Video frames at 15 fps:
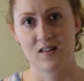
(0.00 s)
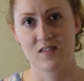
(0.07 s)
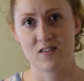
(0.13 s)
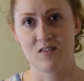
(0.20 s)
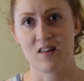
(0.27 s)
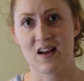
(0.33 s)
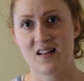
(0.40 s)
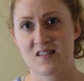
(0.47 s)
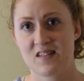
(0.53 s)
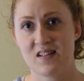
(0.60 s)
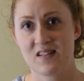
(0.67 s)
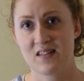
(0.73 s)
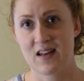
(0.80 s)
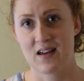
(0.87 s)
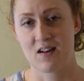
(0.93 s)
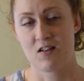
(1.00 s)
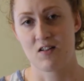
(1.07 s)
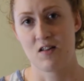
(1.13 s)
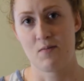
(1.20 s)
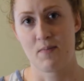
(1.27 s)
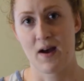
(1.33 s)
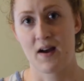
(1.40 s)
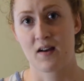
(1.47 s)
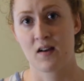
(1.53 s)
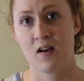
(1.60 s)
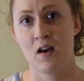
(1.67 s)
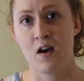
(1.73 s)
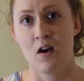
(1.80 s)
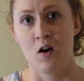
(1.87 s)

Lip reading: So that zigzag on the back